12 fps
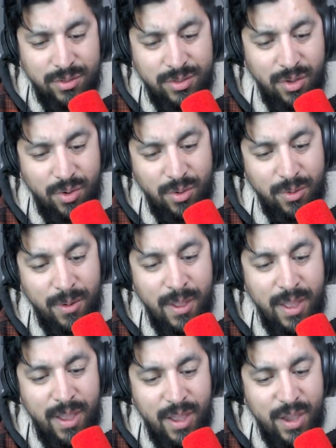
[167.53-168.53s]
So
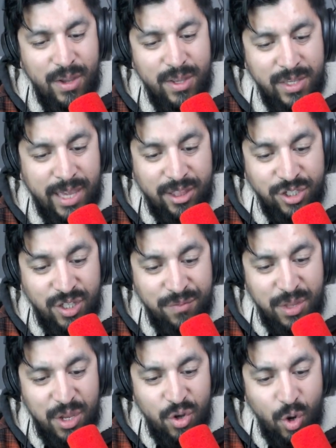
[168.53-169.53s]
get the stuff
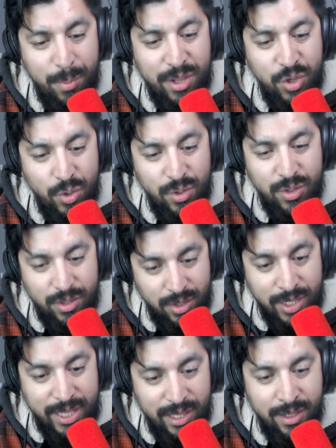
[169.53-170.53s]
that you normally
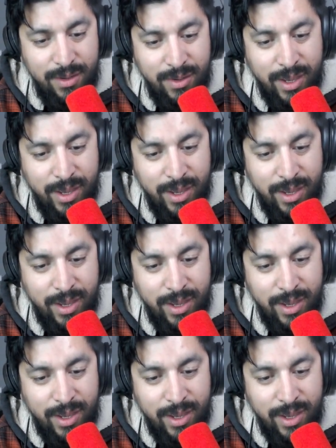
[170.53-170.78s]
need,